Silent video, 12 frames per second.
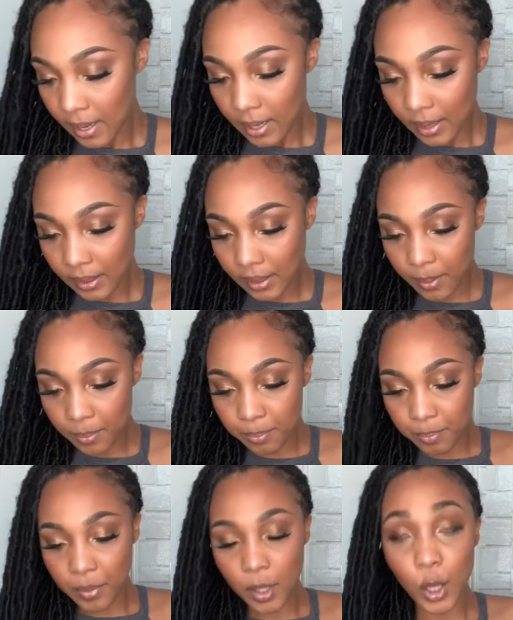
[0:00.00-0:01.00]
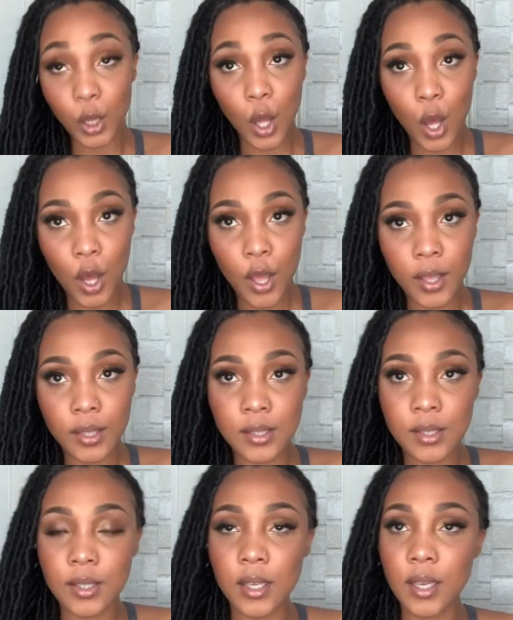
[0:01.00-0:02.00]
lip
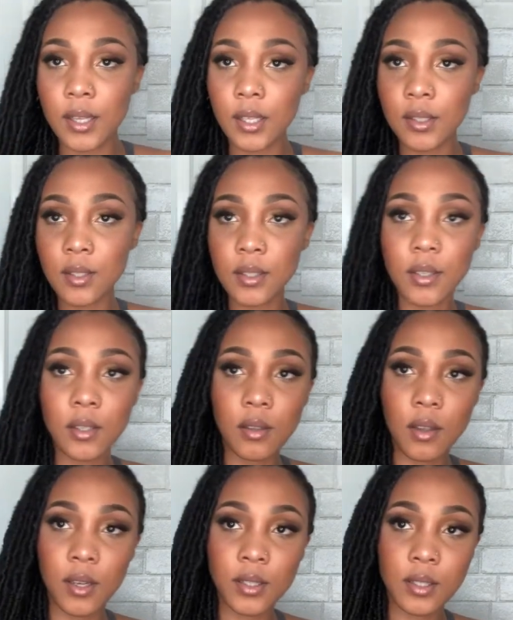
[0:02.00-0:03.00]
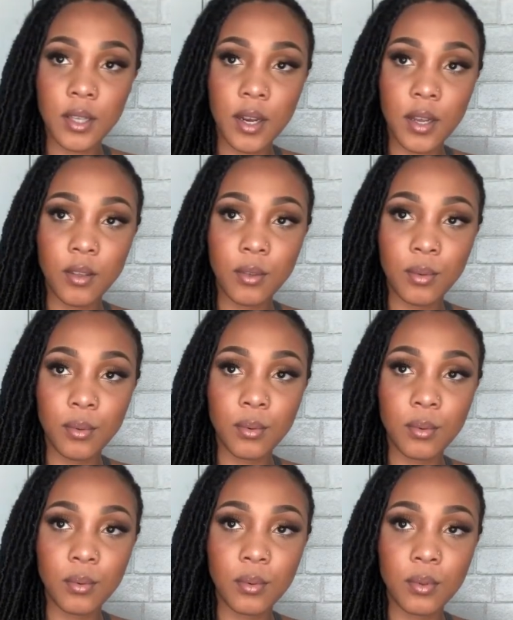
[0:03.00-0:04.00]
gloss, and this is the gloss that I
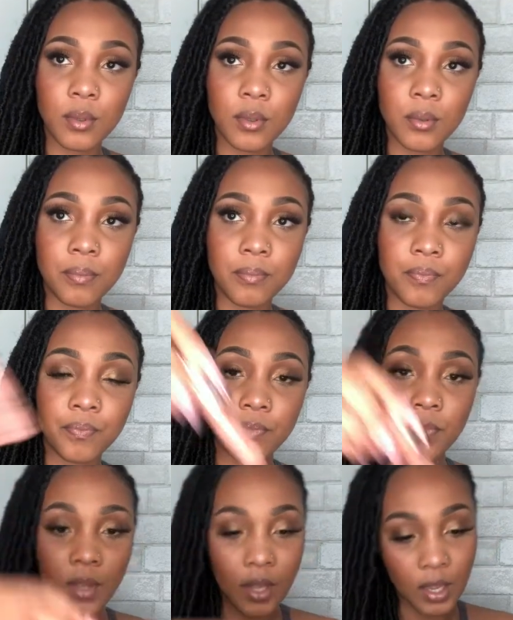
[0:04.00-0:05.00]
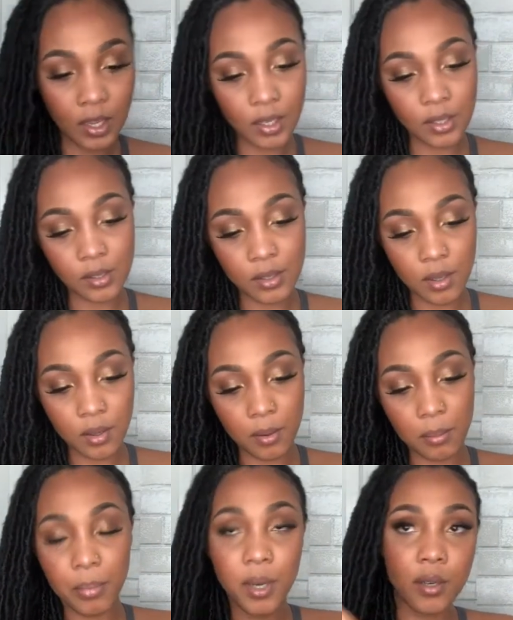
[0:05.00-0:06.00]
use. It is the
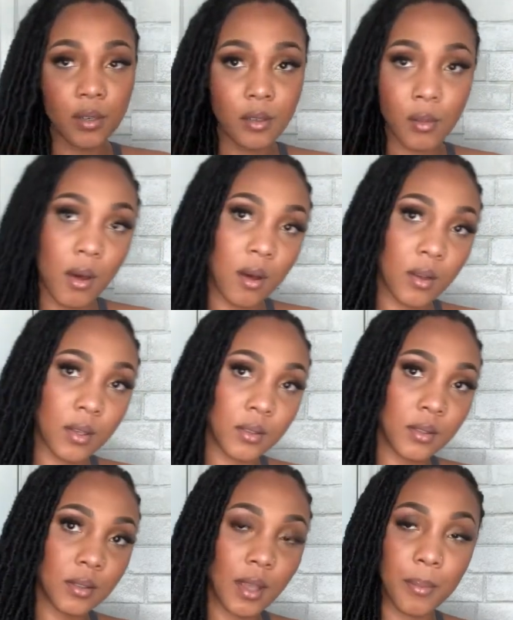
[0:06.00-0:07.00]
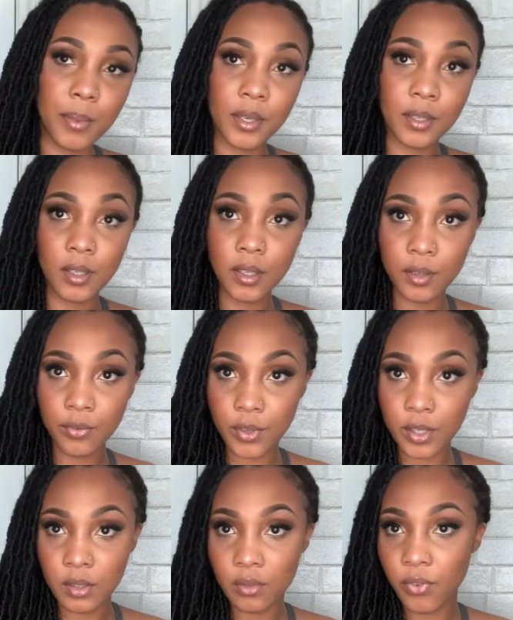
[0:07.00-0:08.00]
Butter Gloss. I've been looking for
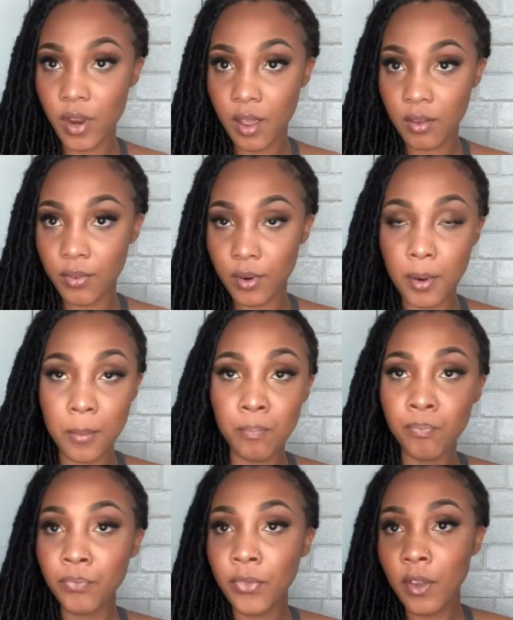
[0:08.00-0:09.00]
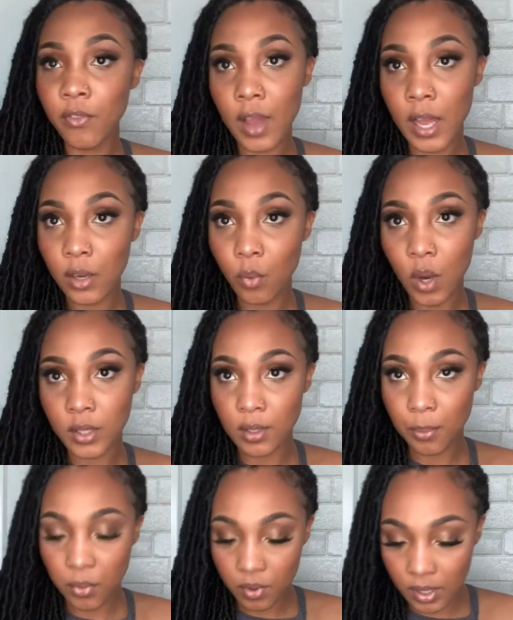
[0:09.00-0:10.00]
this forever. Finally walked
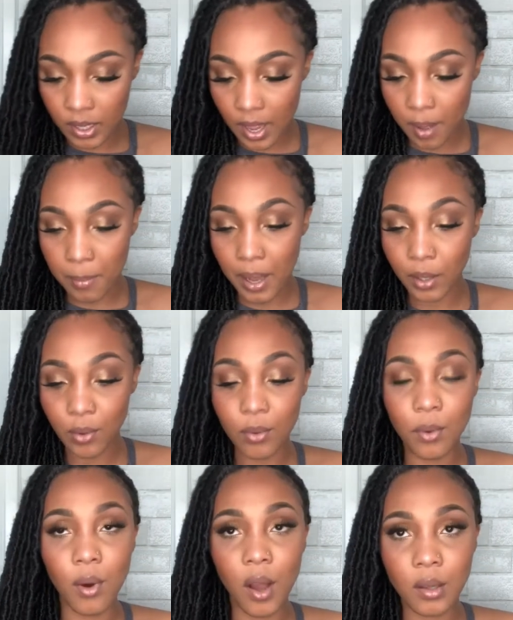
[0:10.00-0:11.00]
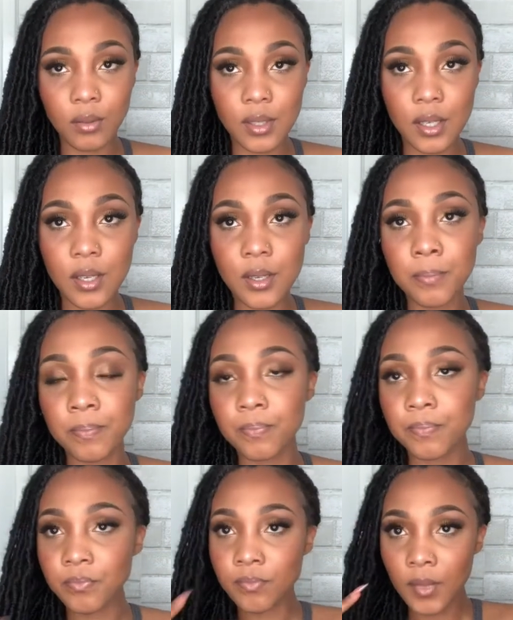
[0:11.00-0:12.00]
up on it at my local Ulta.
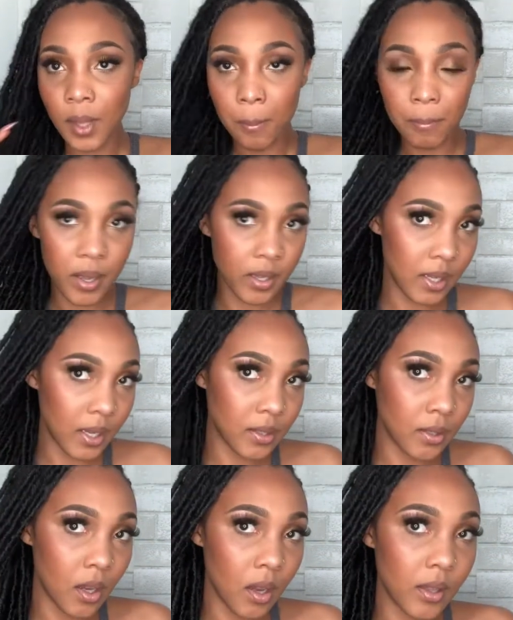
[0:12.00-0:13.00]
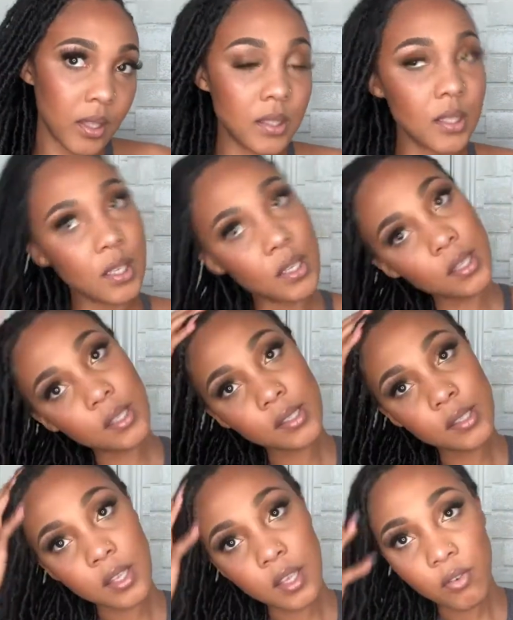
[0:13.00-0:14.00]
But yes, y'all, this is
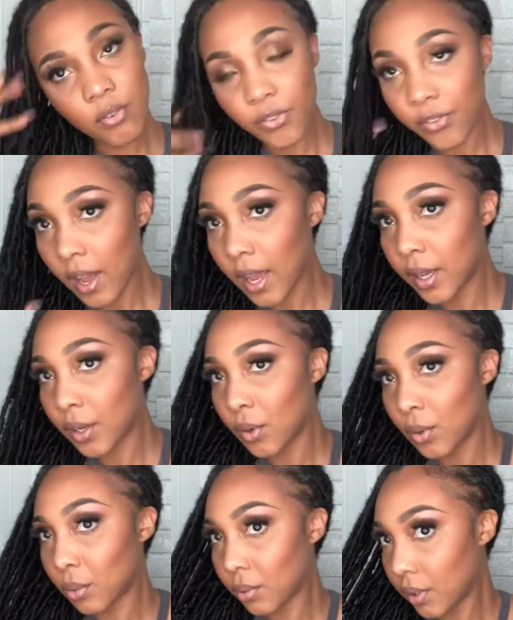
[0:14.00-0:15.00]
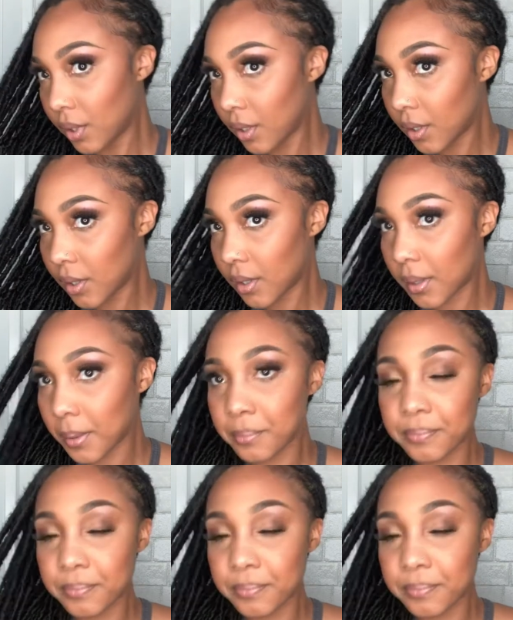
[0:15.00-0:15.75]
the final look.